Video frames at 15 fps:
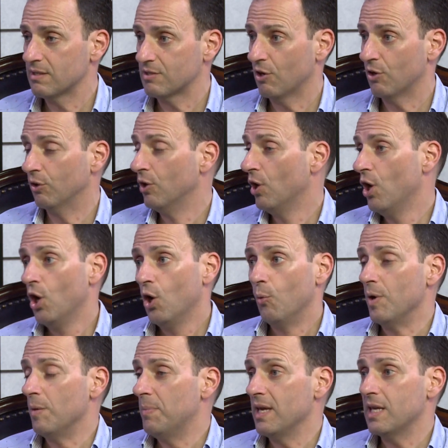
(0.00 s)
So
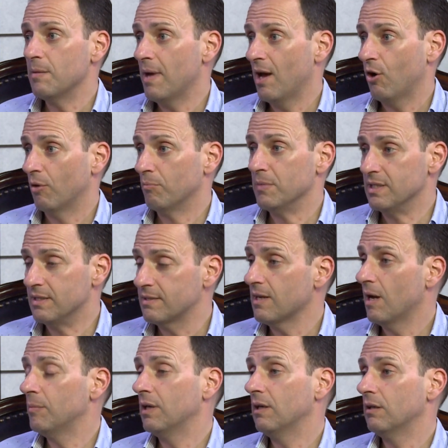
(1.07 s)
we piggyback on
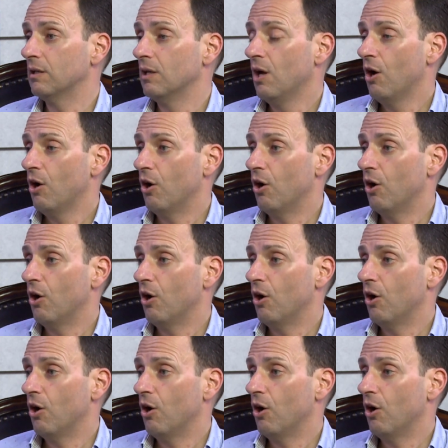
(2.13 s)
Midsummer,